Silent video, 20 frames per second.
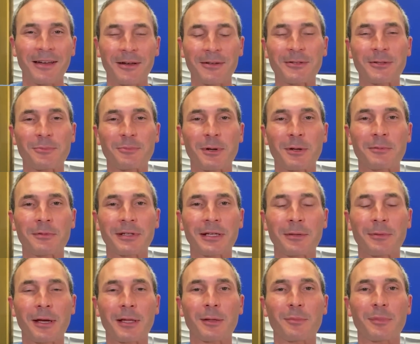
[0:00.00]
I was in
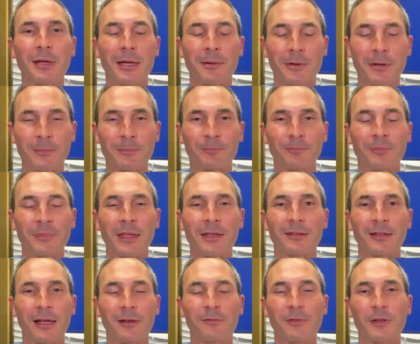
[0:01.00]
Birmingham, Alabama.
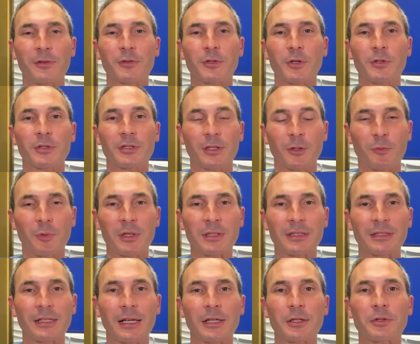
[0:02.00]
Life of Faith Church did a
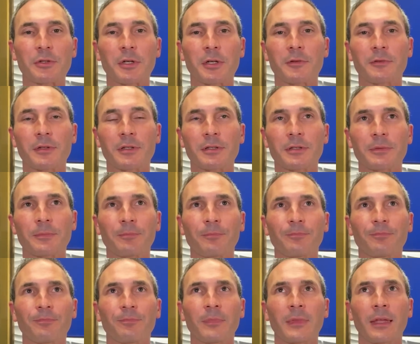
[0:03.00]
Wednesday night service,
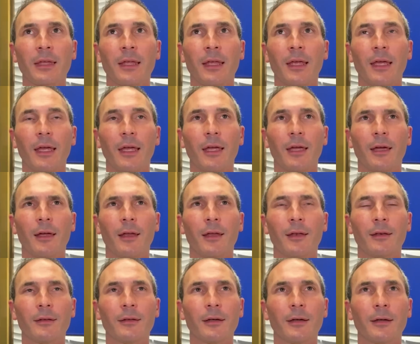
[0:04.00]

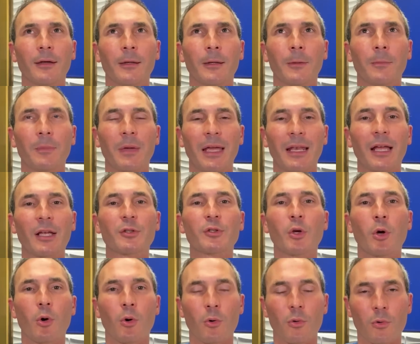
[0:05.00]
and um, and I
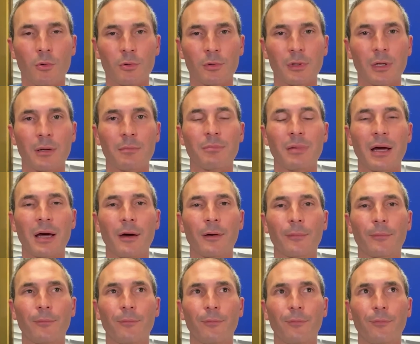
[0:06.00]
told
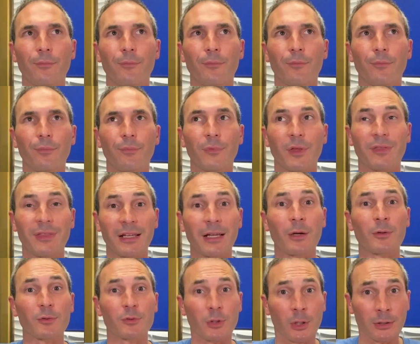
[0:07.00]
about the thing
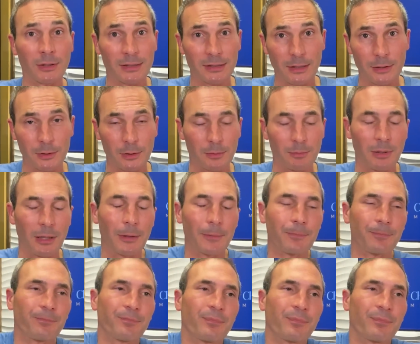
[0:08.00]
I was going to tell you about.